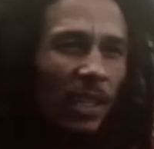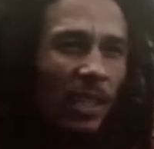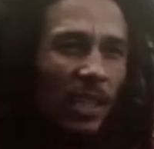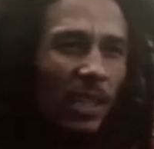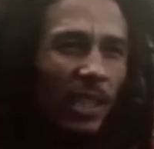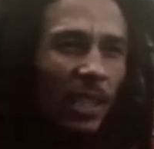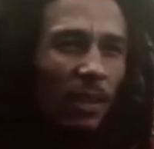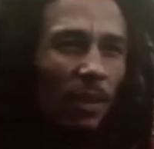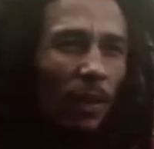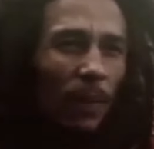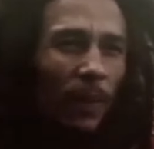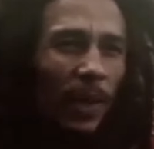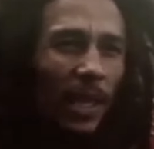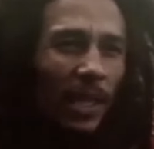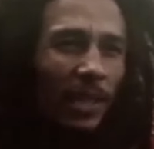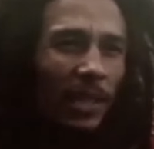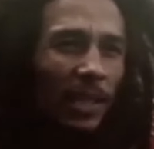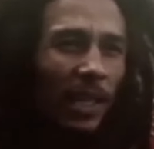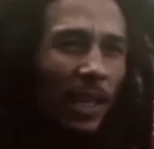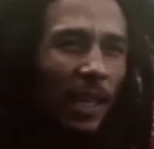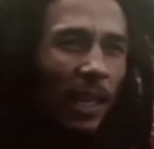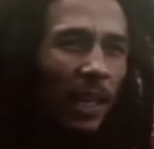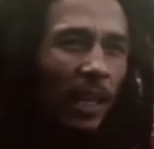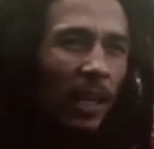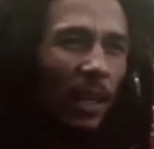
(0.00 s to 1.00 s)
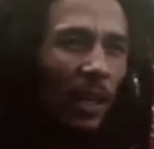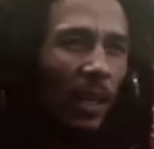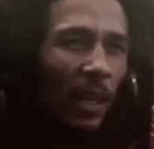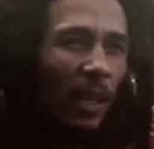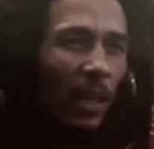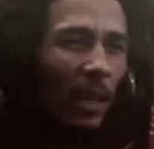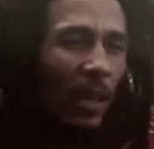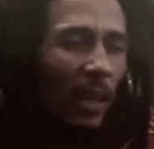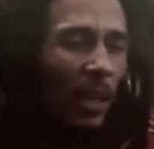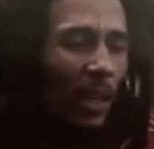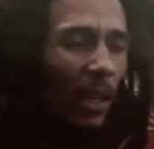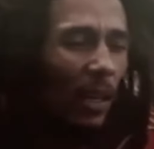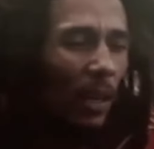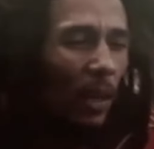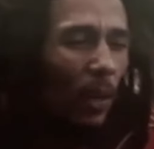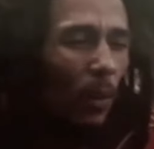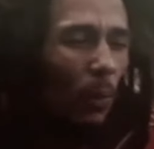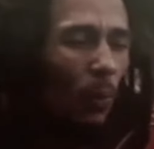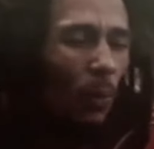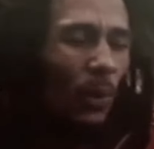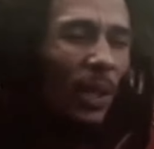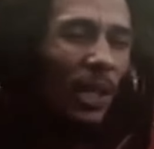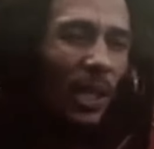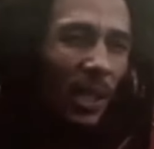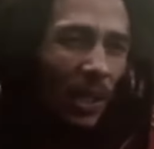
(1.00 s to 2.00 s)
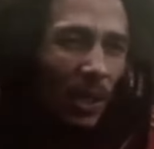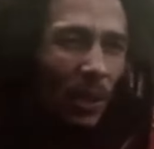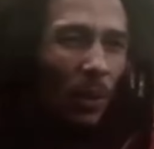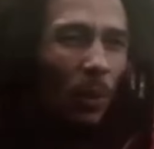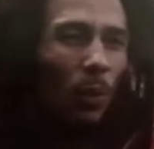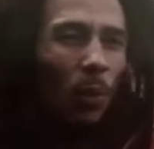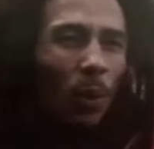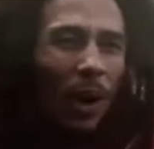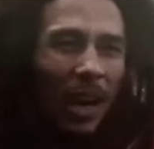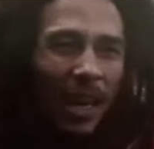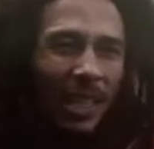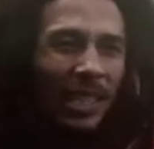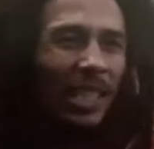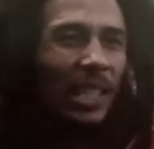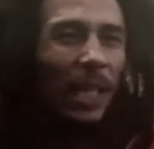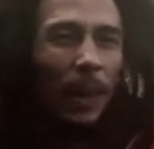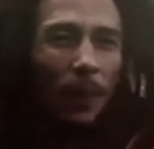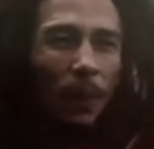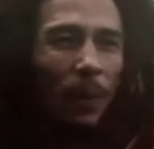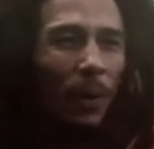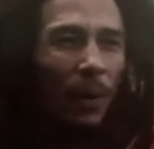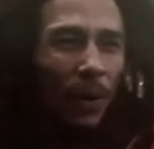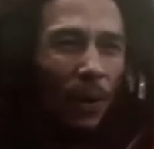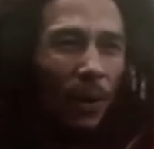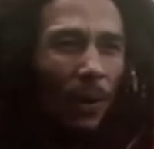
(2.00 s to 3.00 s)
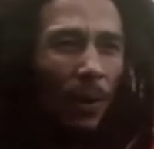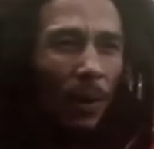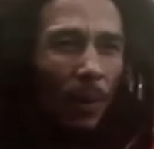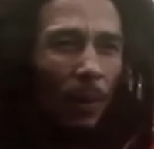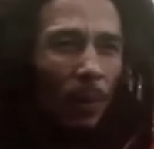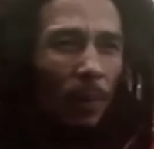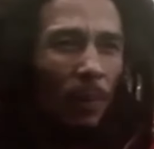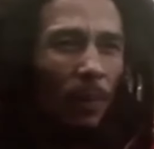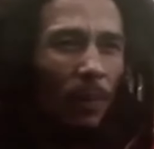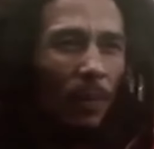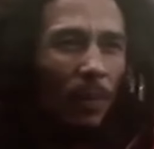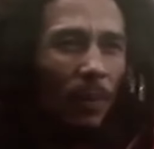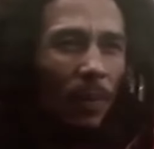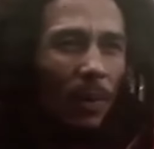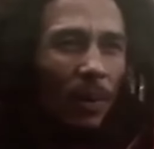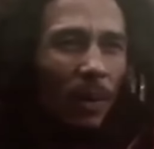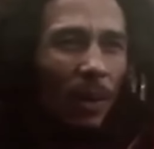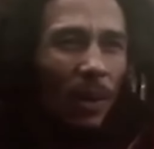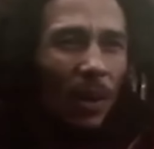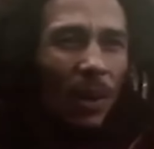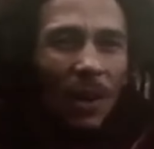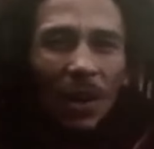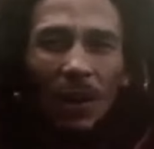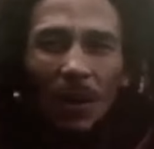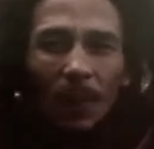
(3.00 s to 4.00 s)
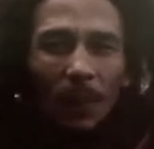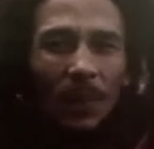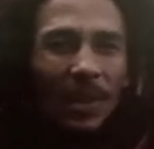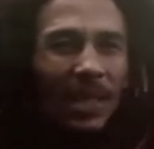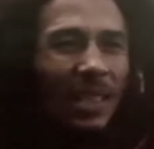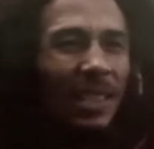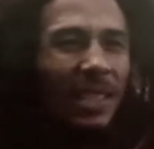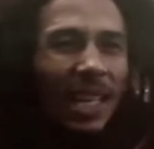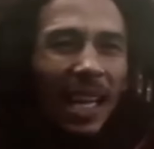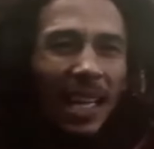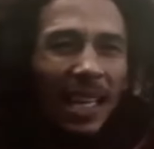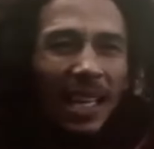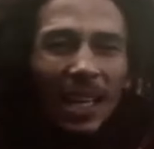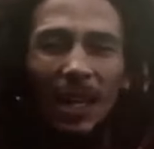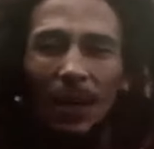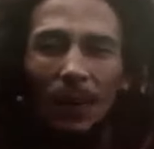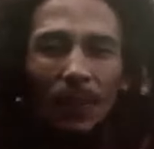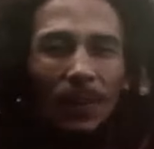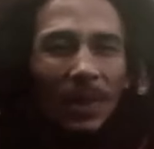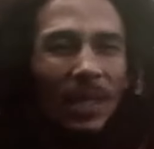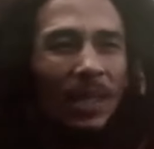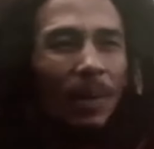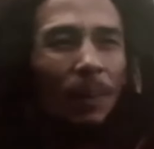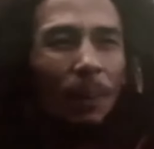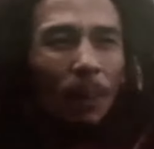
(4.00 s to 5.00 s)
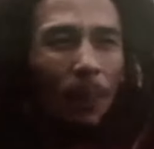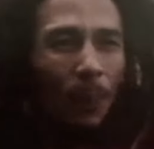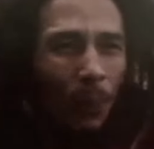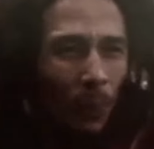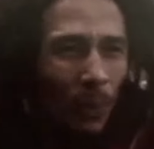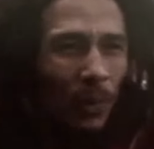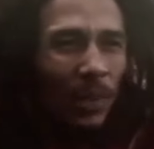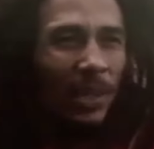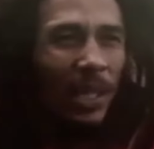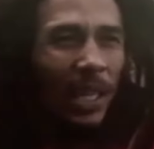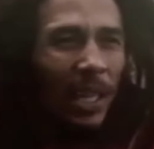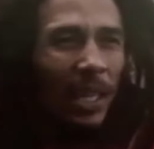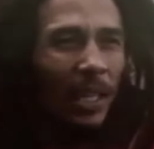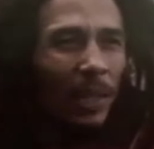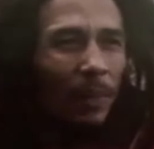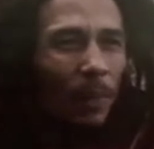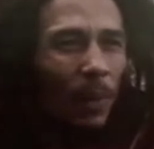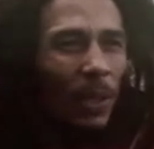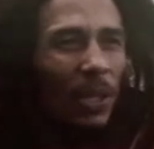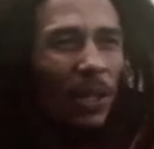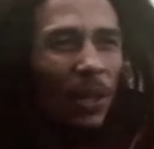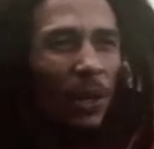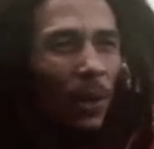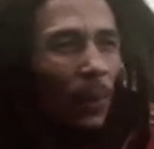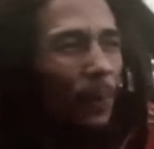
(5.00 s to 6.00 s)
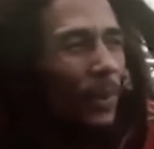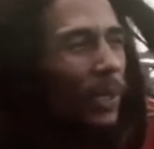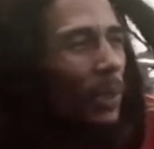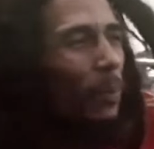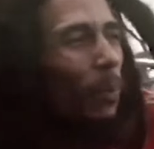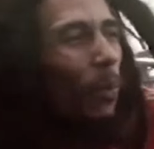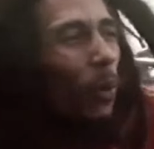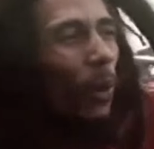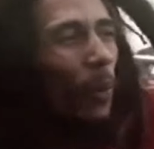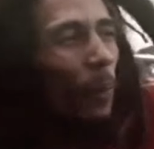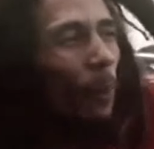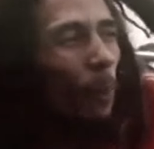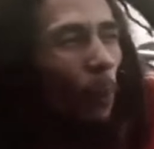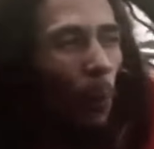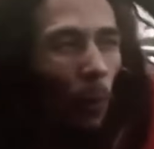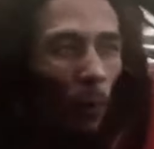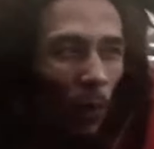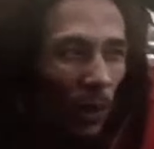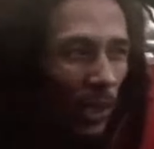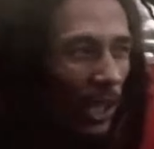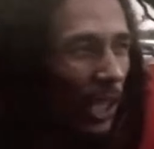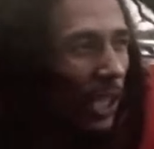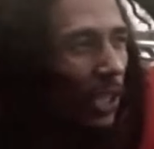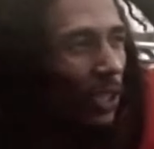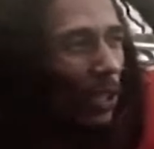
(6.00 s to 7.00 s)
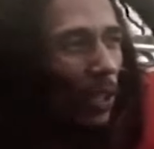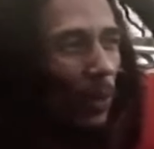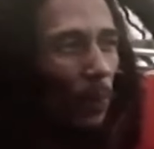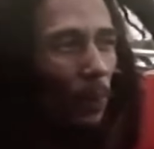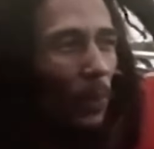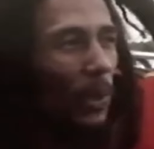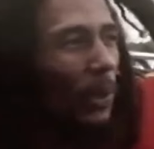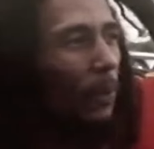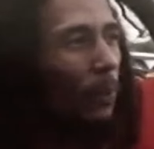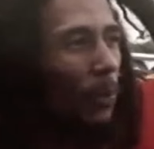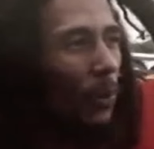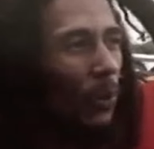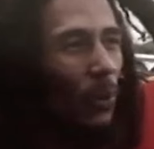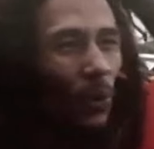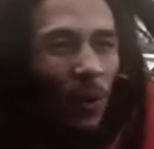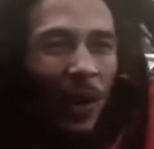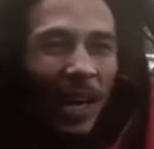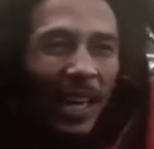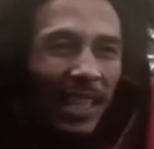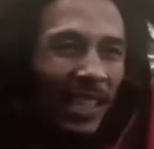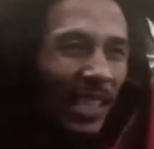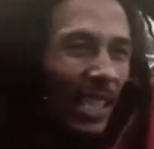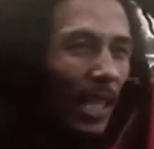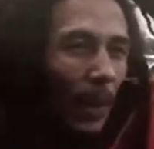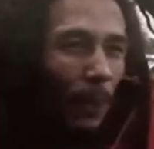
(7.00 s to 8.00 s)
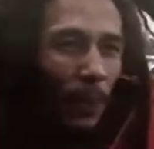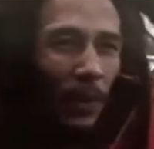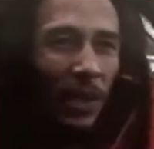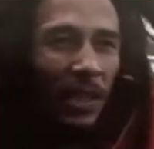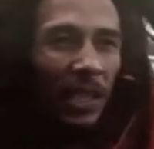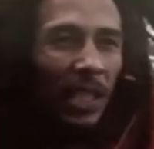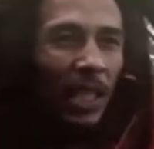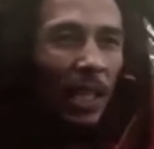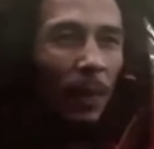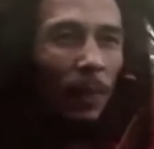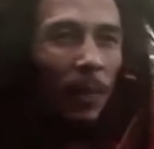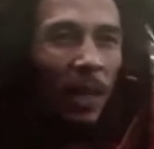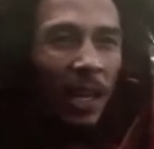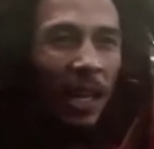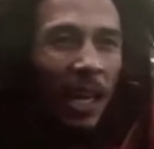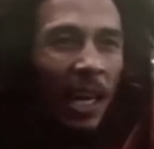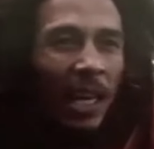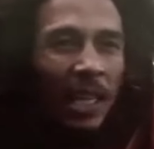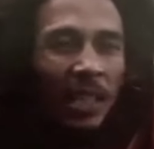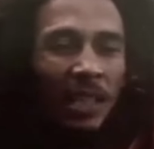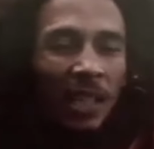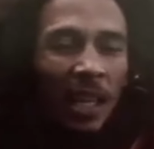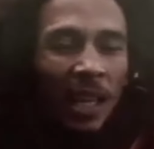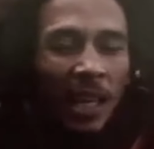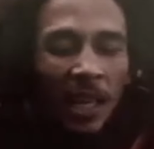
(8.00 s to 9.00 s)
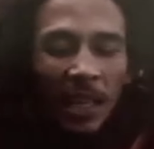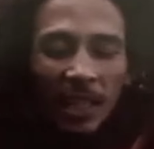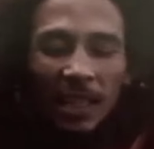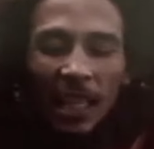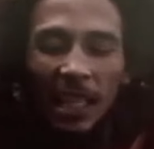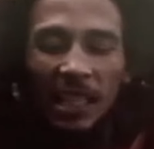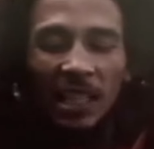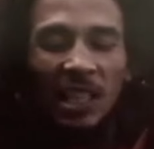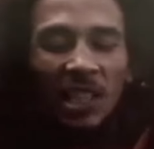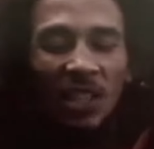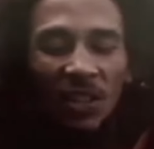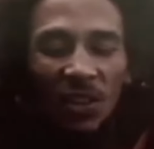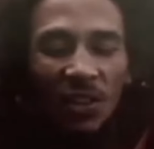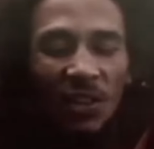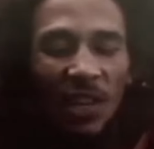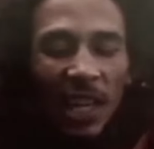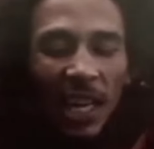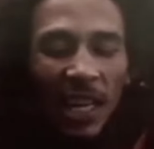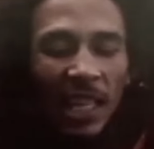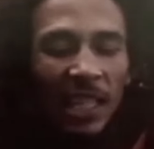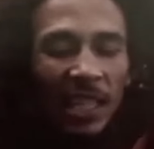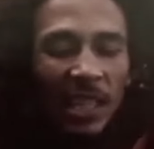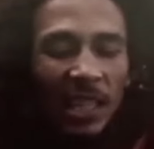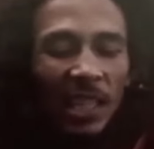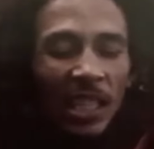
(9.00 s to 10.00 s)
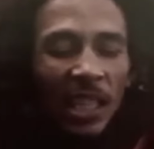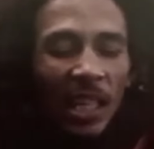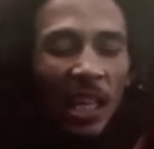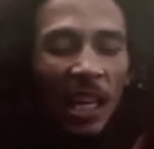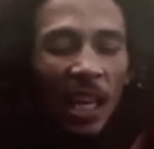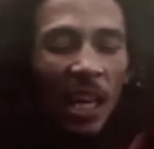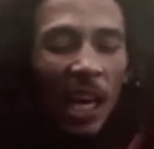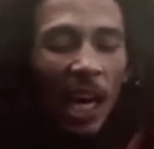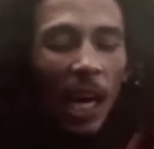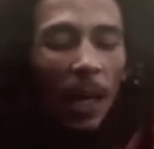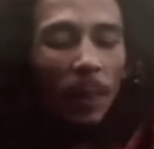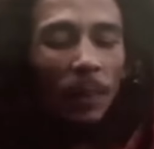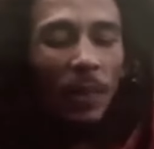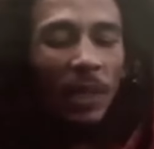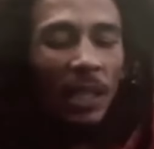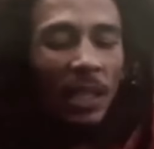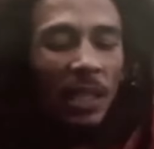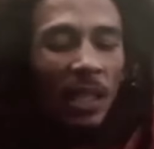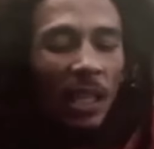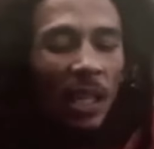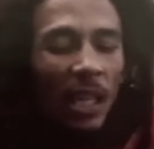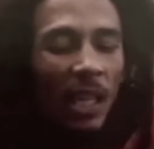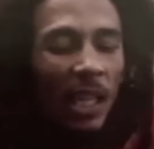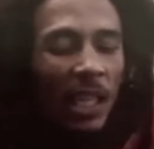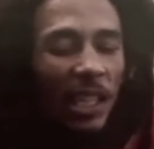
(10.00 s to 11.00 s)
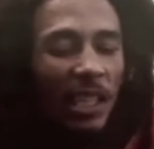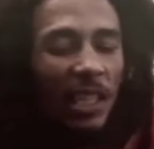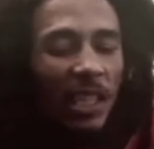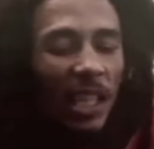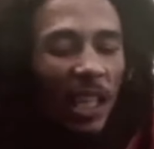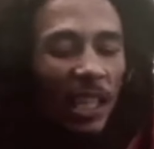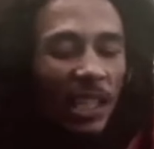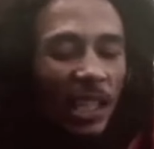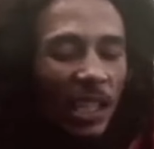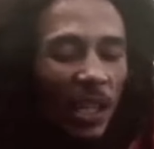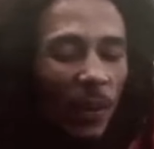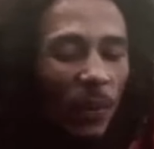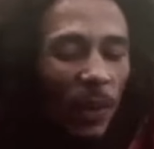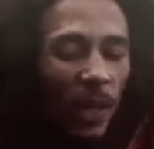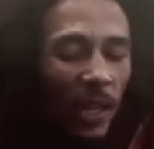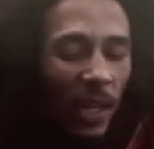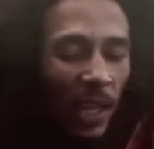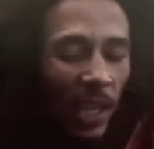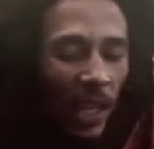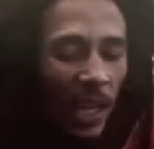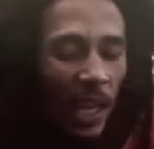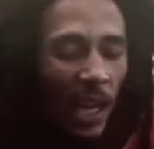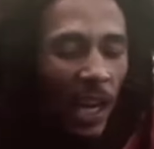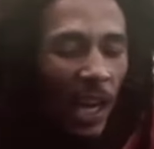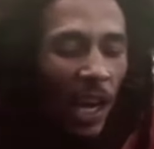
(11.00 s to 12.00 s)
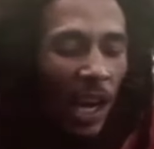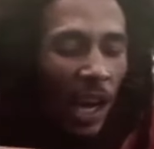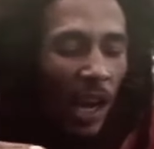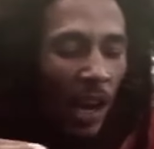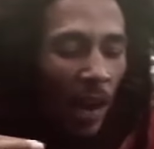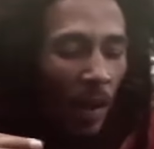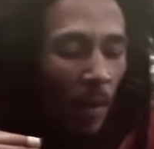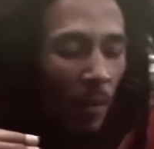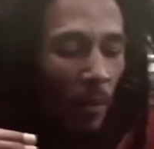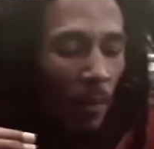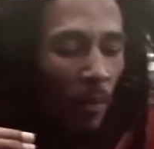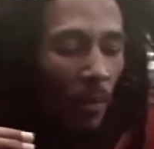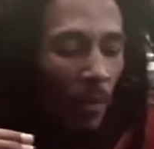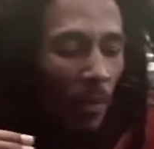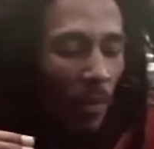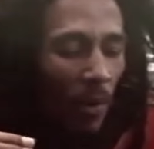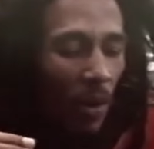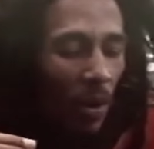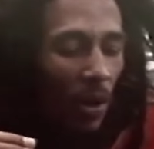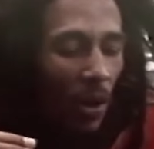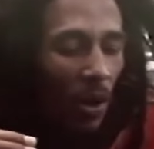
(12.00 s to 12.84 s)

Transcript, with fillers: You dig what I say? We who accept herb, herb is not, herb is important, but herb is more important to the people who don't accept it yet because that is the reality. I mean, it's not so well then, um,